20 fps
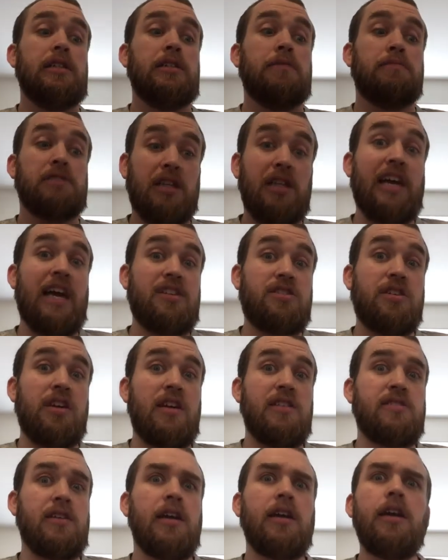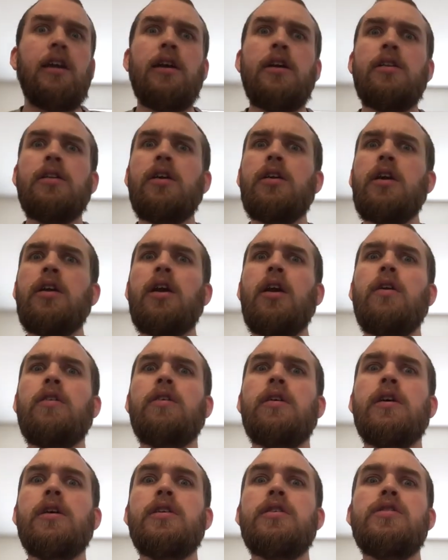But The Last Jedi is no.
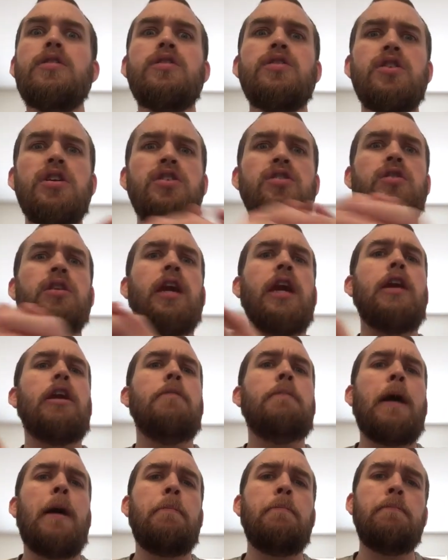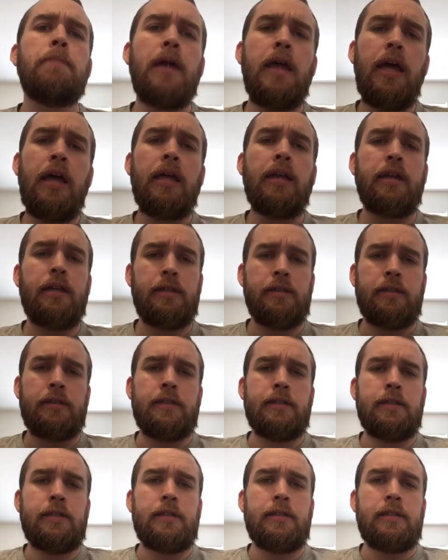She should care about Ben.
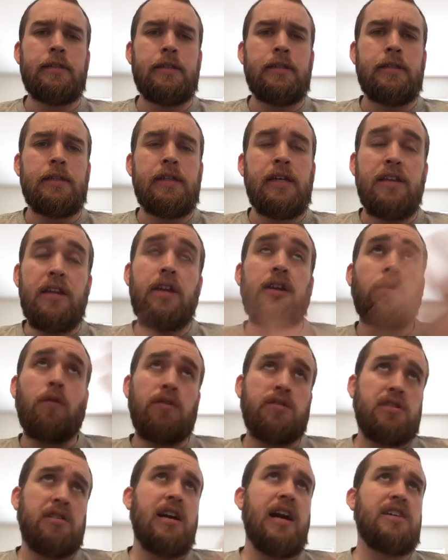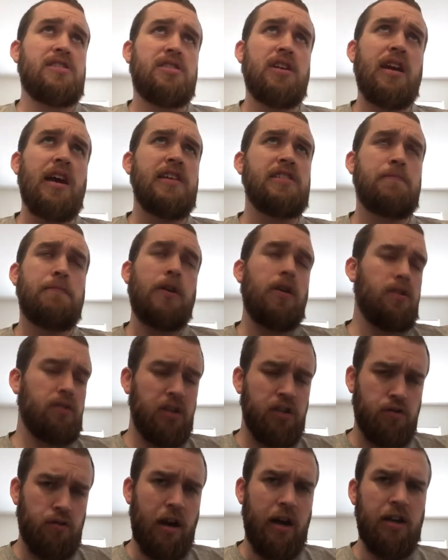And then, of course, The Last Jedi is
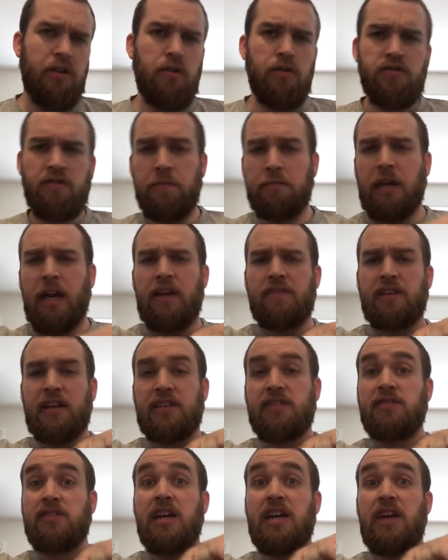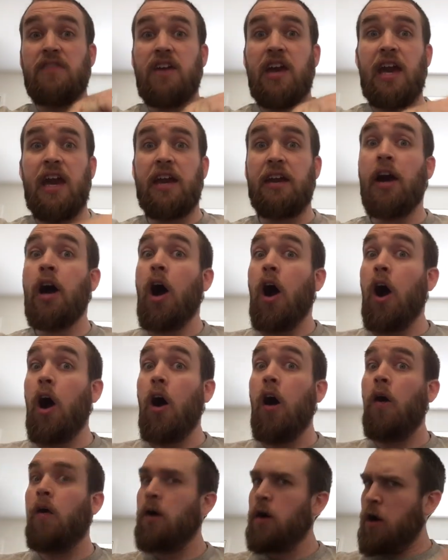apparently trying to do some kind of sleight of hand.
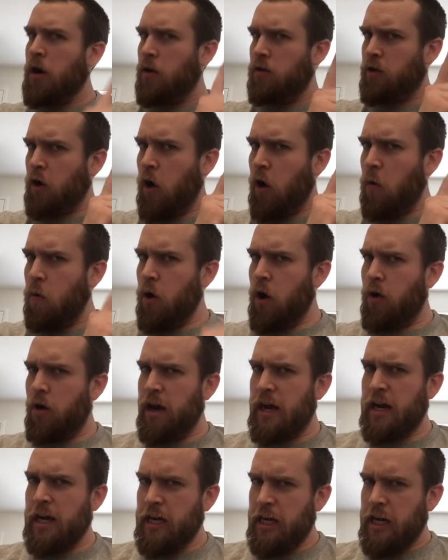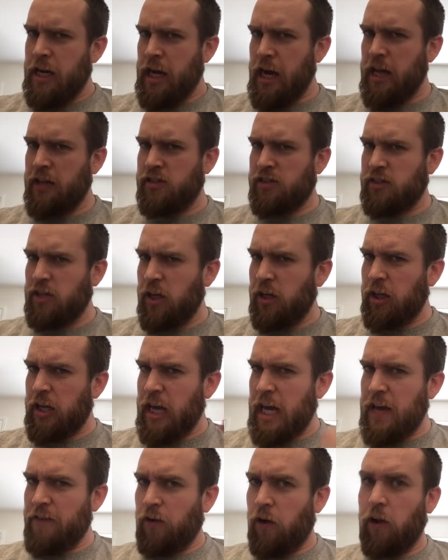Oh, don't worry. He's still
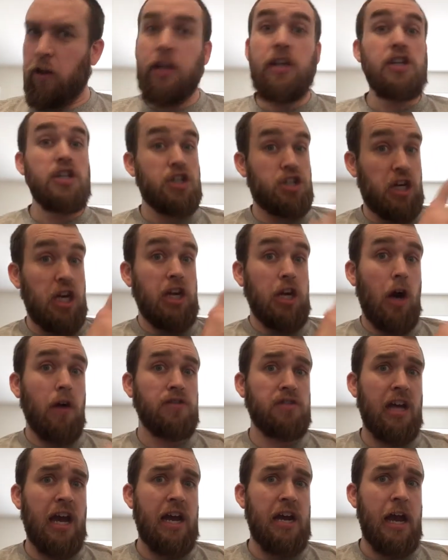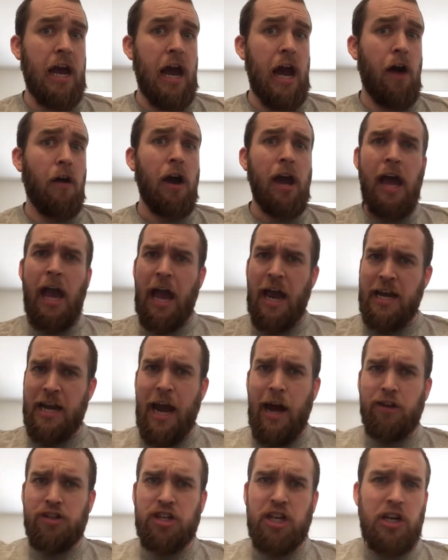evil. She knows that now. And
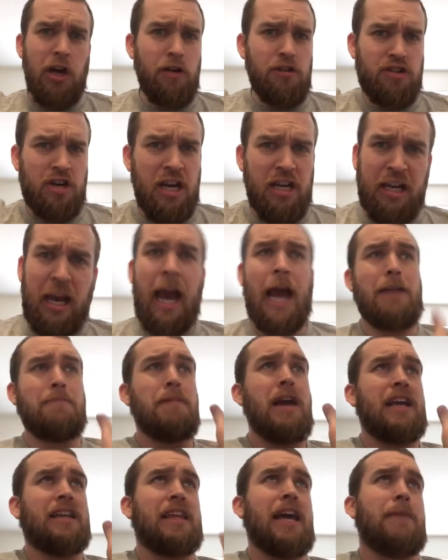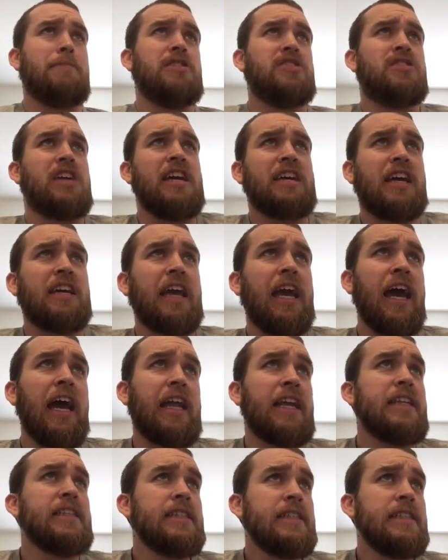now she knows she can't make that mistake again.